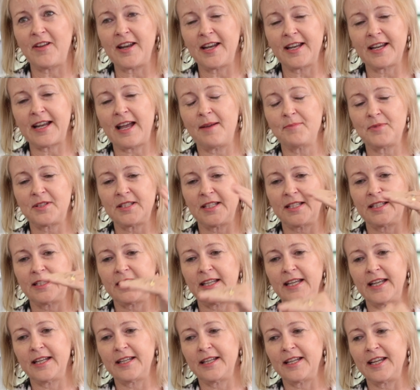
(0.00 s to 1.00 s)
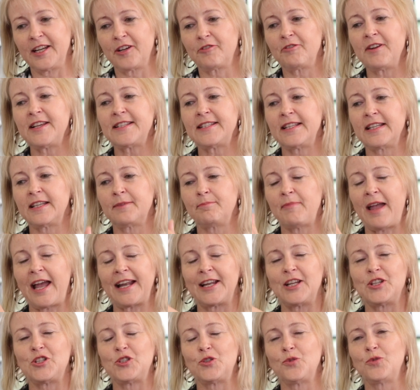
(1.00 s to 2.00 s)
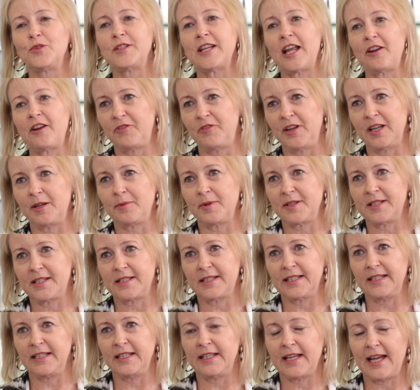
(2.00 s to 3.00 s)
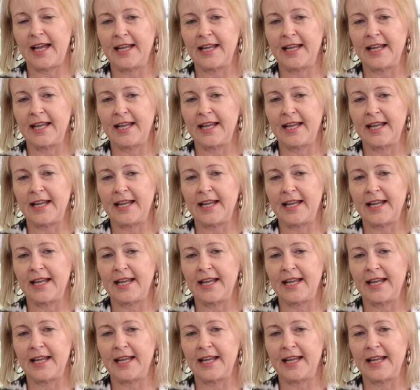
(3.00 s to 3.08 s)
and it comes in increasing magnitude frequency,